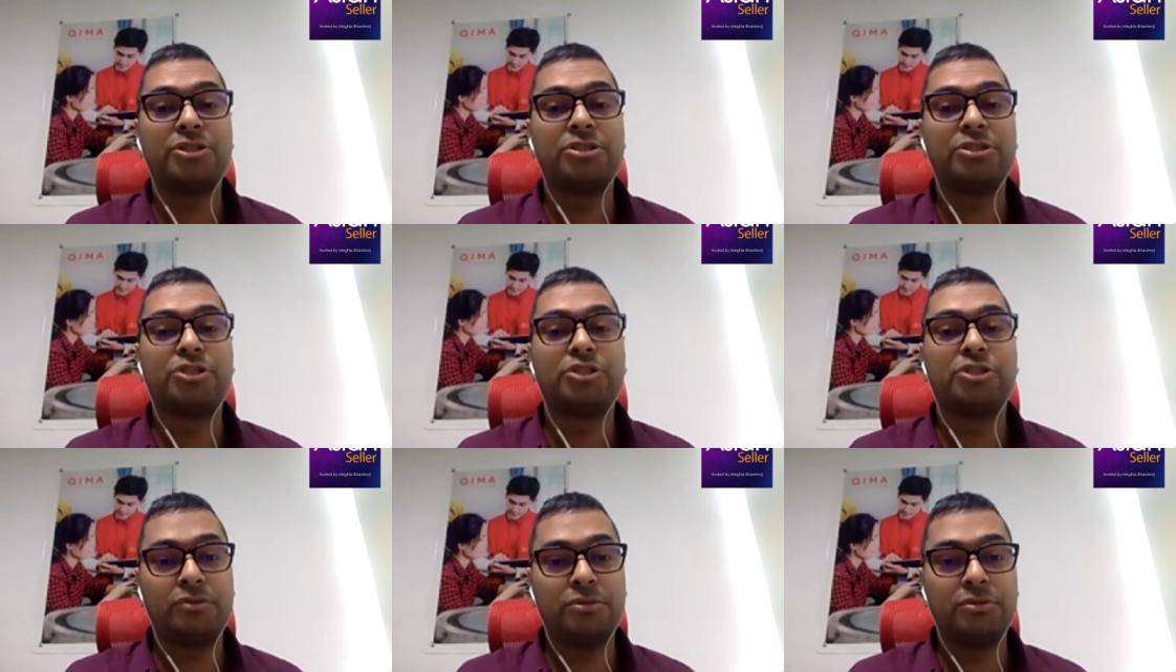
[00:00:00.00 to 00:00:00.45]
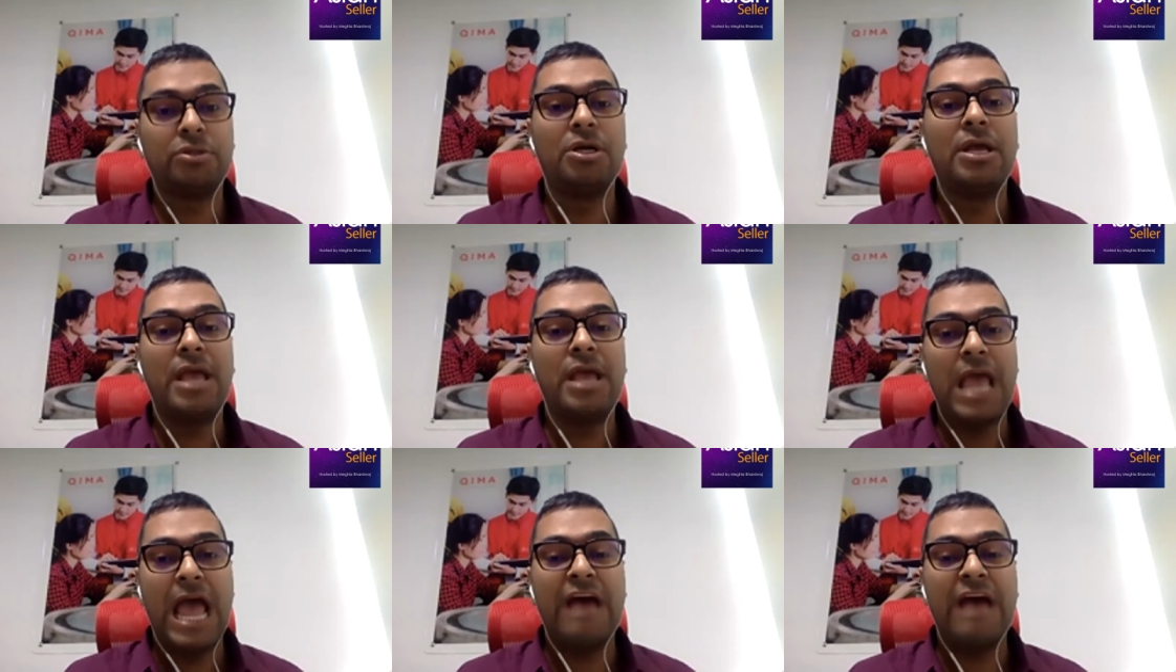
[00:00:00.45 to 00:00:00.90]
So
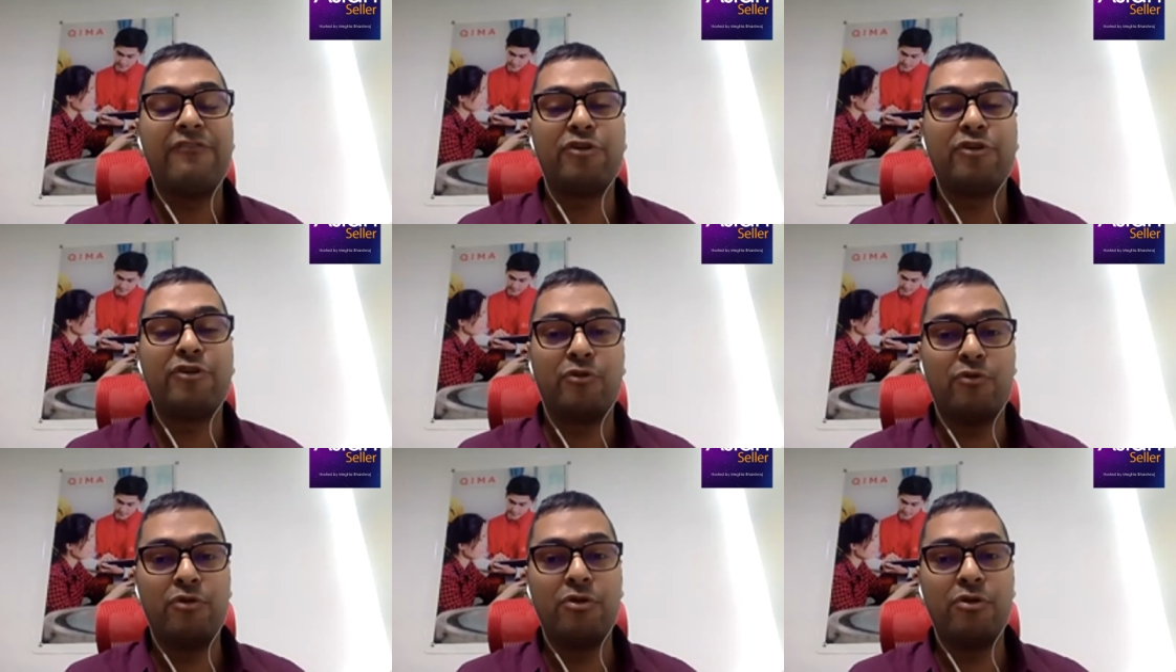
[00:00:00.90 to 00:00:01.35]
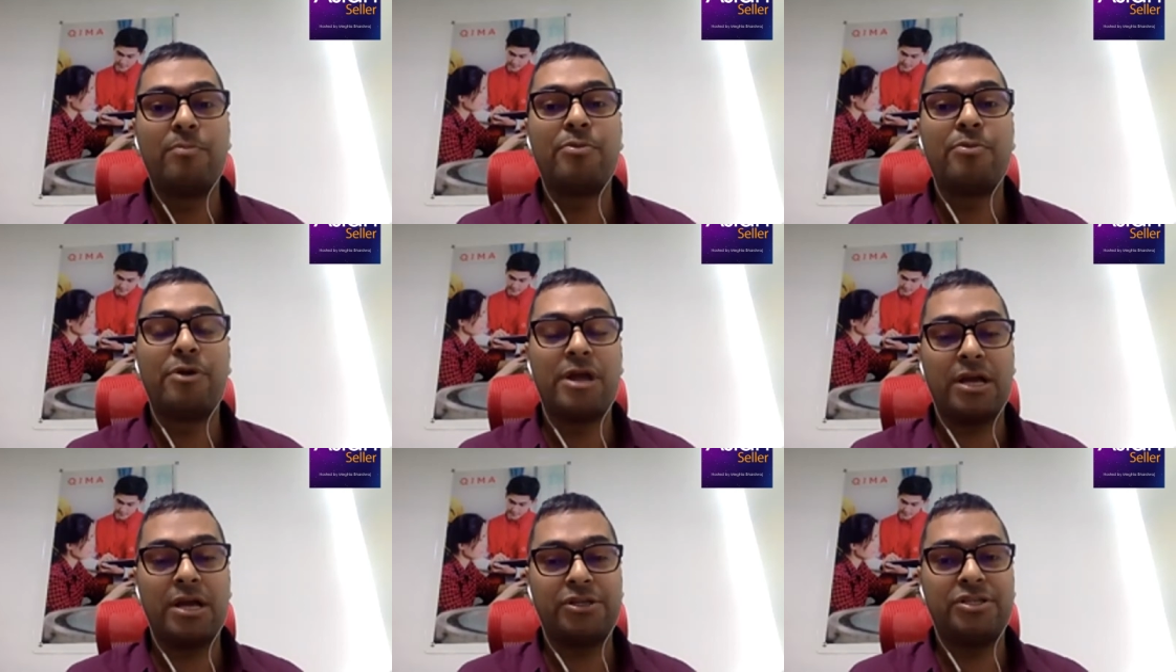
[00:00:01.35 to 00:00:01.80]
have your own
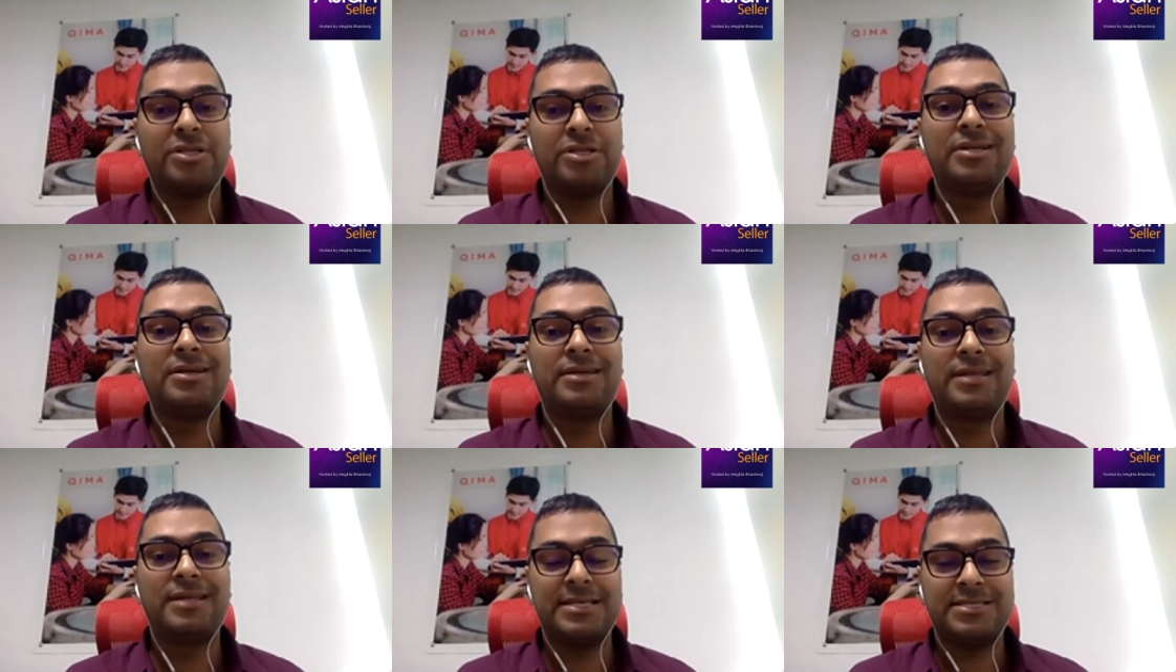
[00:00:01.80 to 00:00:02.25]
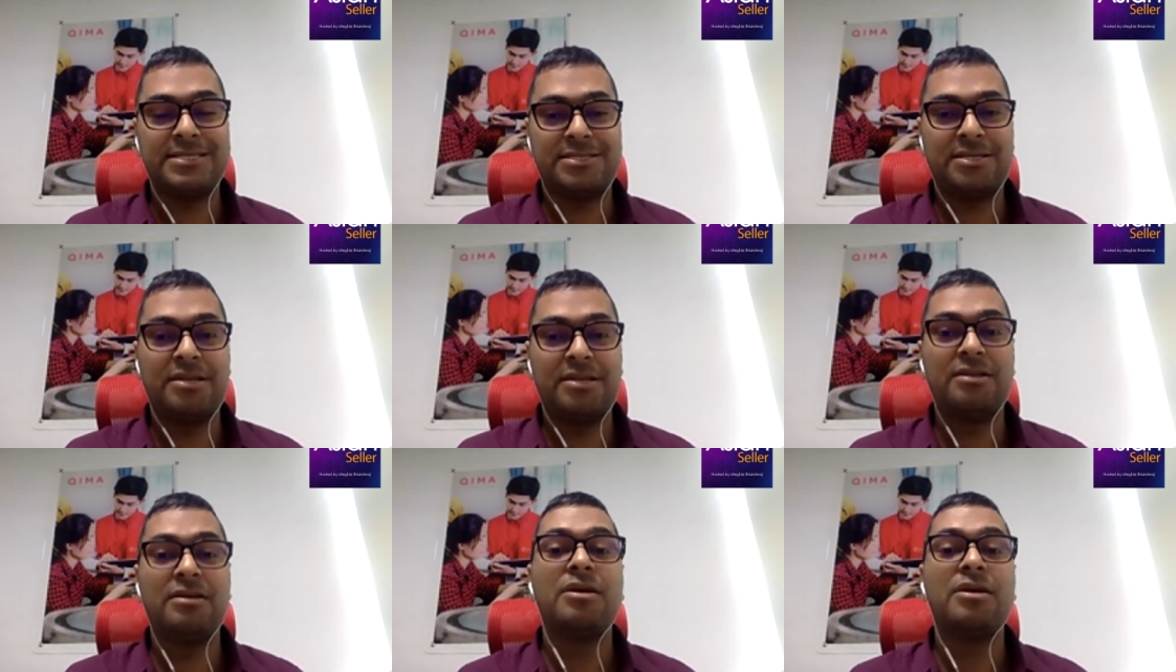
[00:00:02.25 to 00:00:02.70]
production
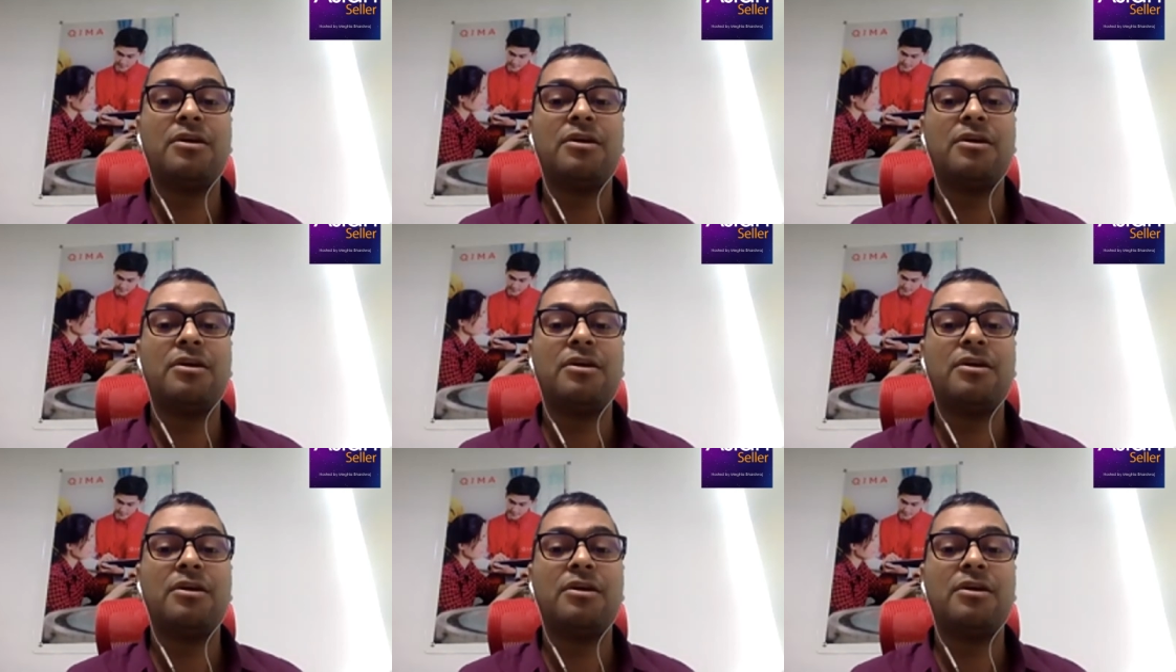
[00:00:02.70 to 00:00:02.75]
tested,